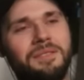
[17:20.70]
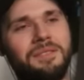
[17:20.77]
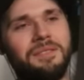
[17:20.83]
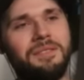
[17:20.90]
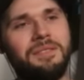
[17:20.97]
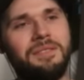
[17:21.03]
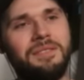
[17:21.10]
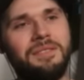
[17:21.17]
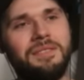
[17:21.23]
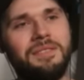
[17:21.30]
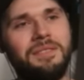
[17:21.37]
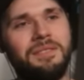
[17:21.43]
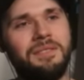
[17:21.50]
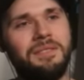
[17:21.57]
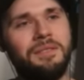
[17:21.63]

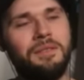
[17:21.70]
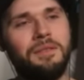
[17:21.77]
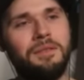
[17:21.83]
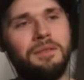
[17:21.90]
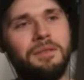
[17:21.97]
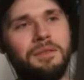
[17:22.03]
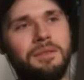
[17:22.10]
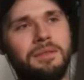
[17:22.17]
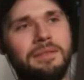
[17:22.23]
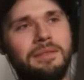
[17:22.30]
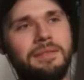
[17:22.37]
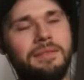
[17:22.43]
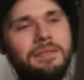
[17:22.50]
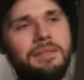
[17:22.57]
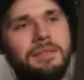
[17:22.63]

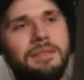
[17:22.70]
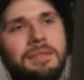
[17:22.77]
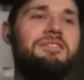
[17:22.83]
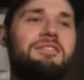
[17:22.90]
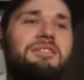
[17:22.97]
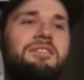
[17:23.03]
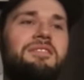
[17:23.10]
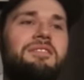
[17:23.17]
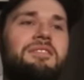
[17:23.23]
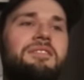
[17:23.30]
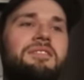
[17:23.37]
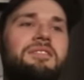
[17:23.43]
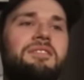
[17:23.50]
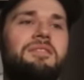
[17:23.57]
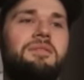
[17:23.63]

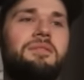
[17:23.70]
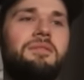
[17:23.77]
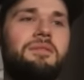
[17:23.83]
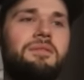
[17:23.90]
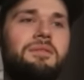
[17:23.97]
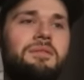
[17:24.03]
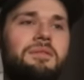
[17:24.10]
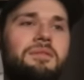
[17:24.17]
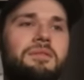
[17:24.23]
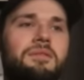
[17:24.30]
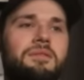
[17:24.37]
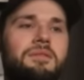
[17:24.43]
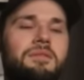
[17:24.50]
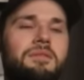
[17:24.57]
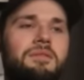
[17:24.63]

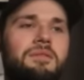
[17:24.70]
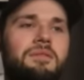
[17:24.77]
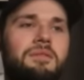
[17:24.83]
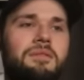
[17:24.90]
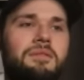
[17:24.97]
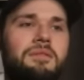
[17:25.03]
(silent)